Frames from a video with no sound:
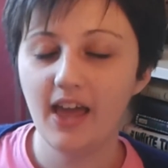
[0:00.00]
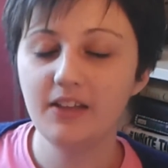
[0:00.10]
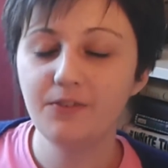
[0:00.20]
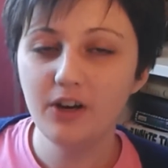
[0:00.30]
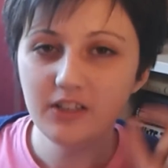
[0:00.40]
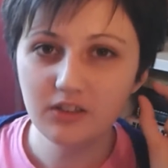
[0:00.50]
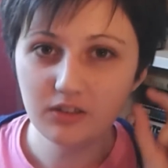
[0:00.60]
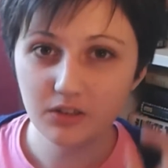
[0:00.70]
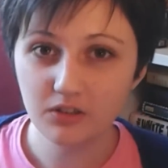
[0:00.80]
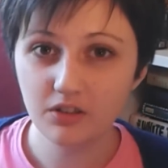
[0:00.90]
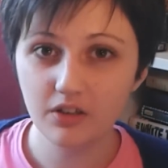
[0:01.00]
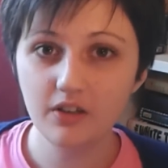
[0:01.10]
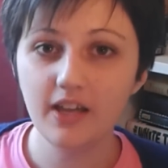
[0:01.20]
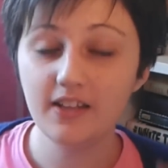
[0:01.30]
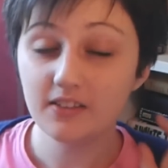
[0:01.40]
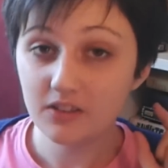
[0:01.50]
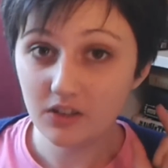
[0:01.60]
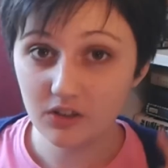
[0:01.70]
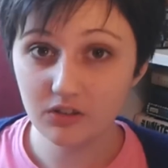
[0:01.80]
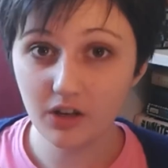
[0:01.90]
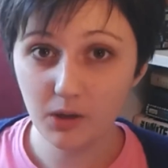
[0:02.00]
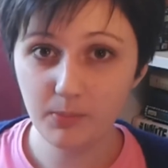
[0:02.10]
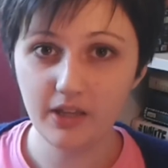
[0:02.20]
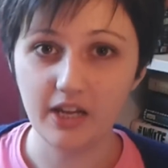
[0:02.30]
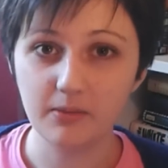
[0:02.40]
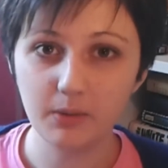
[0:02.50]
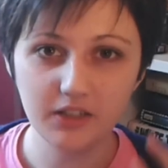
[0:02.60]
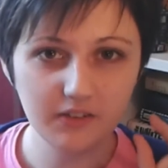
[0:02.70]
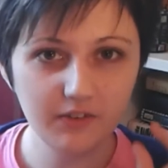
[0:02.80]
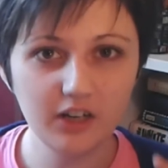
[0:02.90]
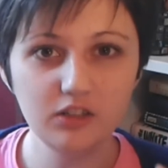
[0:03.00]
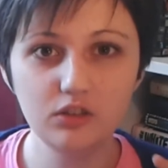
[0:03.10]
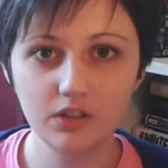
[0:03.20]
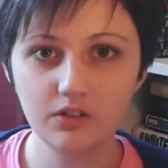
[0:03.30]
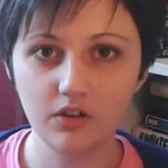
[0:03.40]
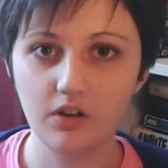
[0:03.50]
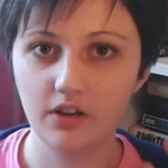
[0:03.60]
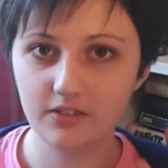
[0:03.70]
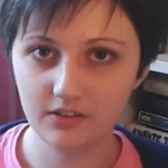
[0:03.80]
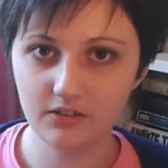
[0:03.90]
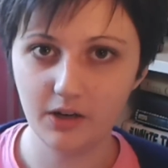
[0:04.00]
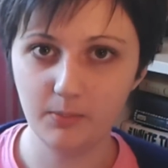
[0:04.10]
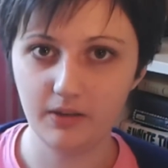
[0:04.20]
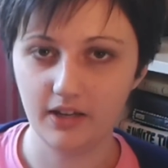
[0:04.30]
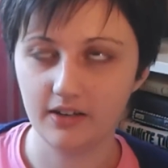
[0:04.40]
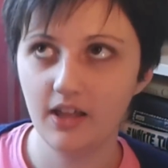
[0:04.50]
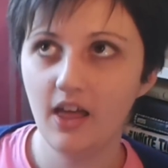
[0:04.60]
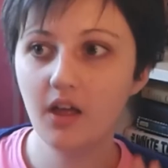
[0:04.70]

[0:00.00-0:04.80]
It's very subtle. It's a dystopian, but it's a very subtle dystopian.